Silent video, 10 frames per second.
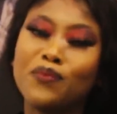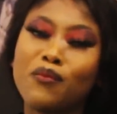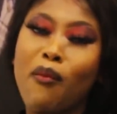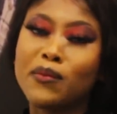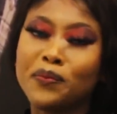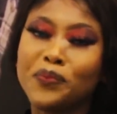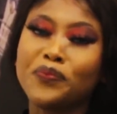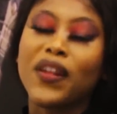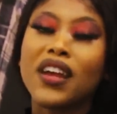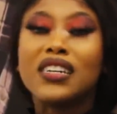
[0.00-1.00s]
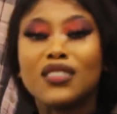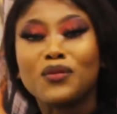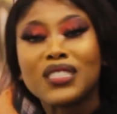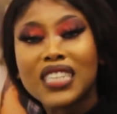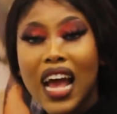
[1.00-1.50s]
shoot, Milo? It
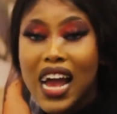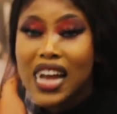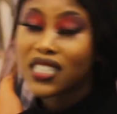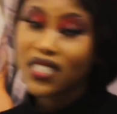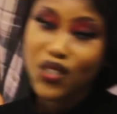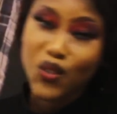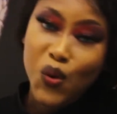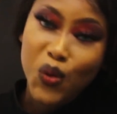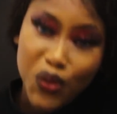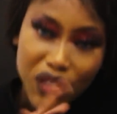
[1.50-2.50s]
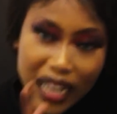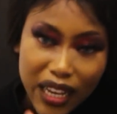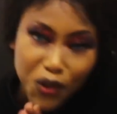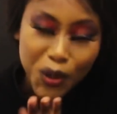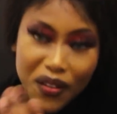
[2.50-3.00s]
was nice.
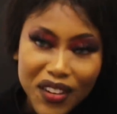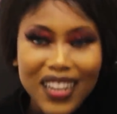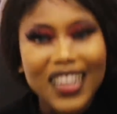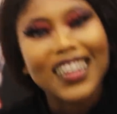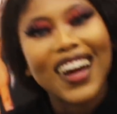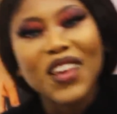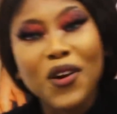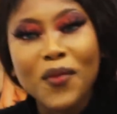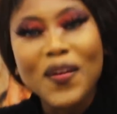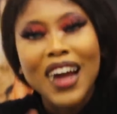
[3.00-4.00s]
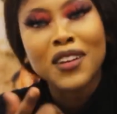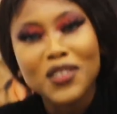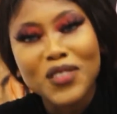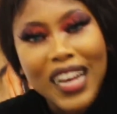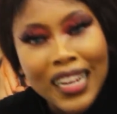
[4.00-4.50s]
like, you even, you owe me a
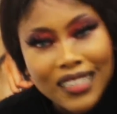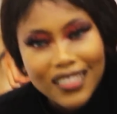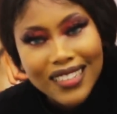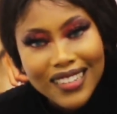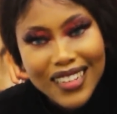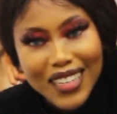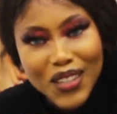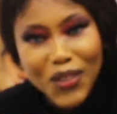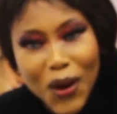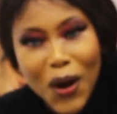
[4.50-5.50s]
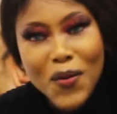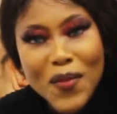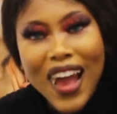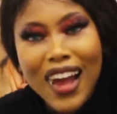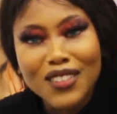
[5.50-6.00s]
hundred rand. Oh, you're a hundred rand for
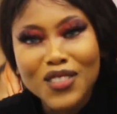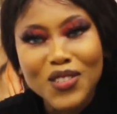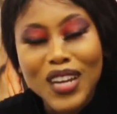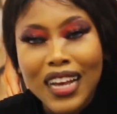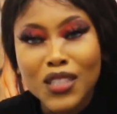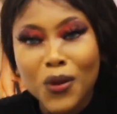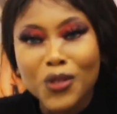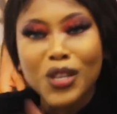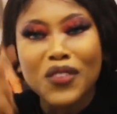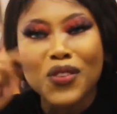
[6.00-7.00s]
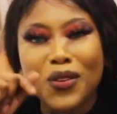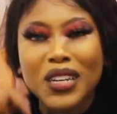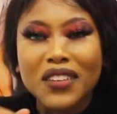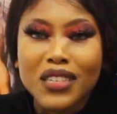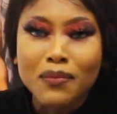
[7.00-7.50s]
what? For what? don't
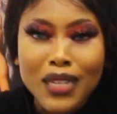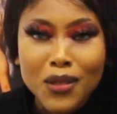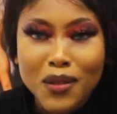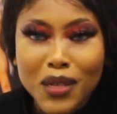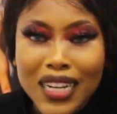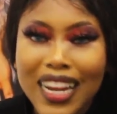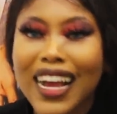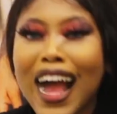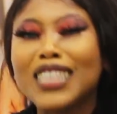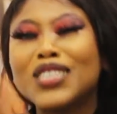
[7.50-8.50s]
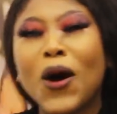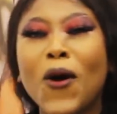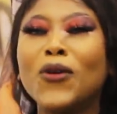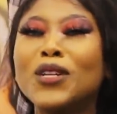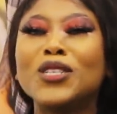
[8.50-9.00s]
leave those places. Like I
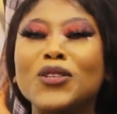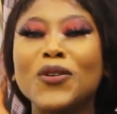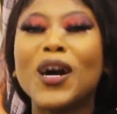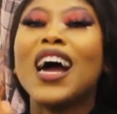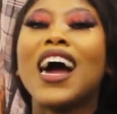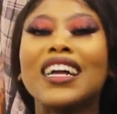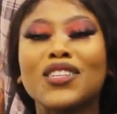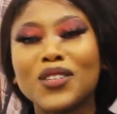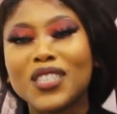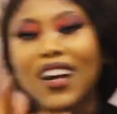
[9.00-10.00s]
told you. I told